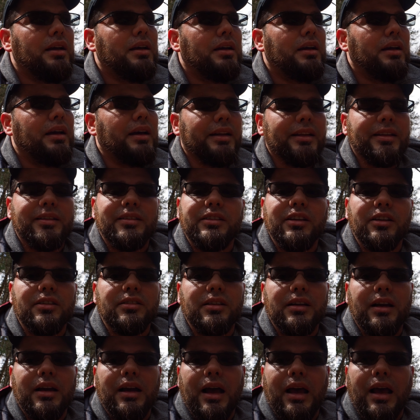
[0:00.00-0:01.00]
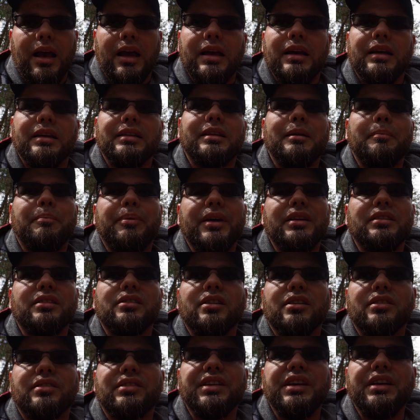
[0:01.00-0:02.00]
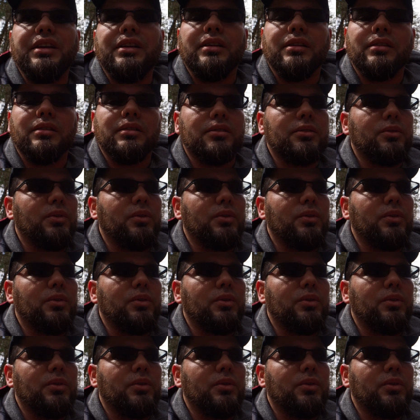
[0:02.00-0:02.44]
And it's just, it depends on the scene.